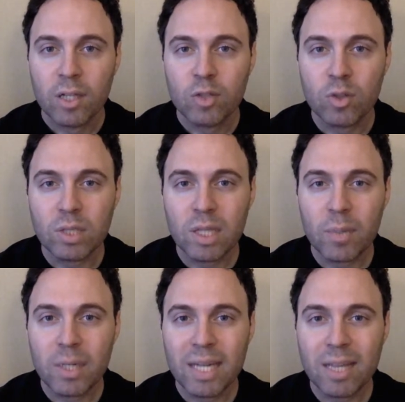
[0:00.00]
So
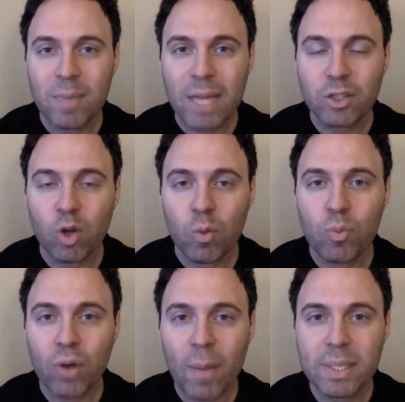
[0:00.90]
Celebrity Deathmatch, the whole
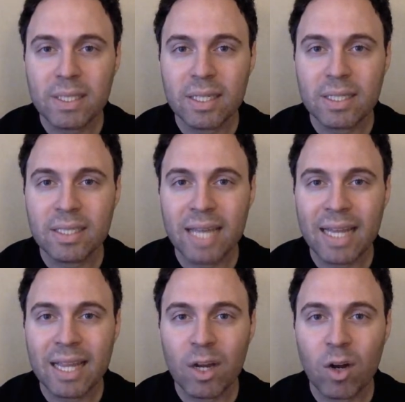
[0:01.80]
premise is
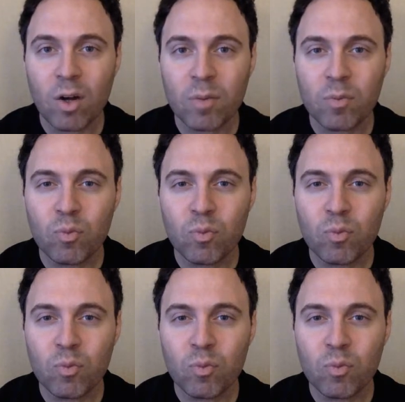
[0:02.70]
that there are